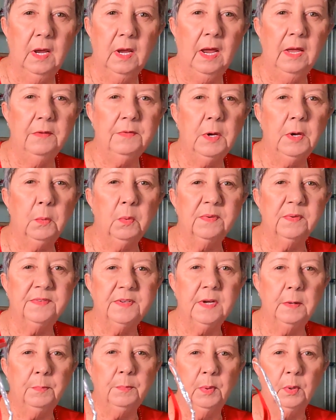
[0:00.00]
And they were
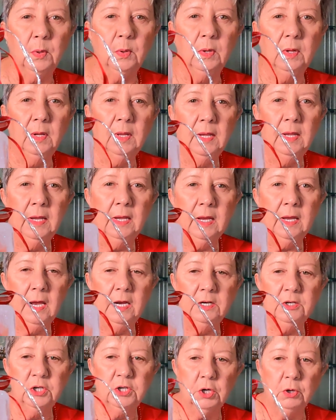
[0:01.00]
simple,
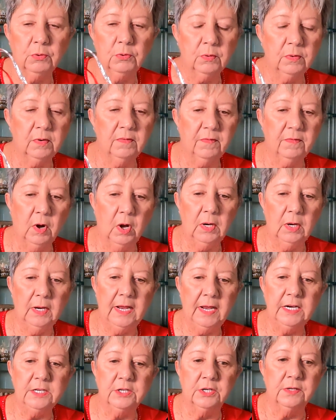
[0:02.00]
and children of all
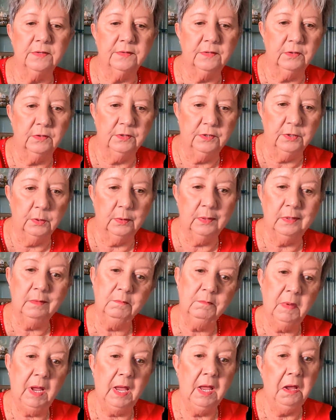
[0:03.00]
ages could do it,
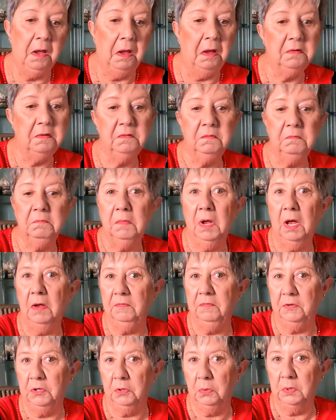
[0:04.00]
and a
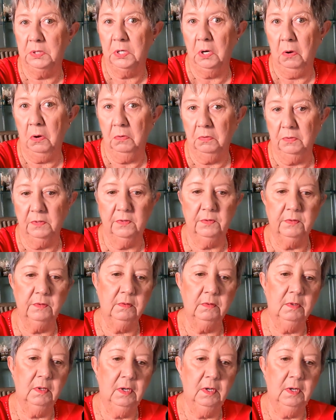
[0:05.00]
few adults.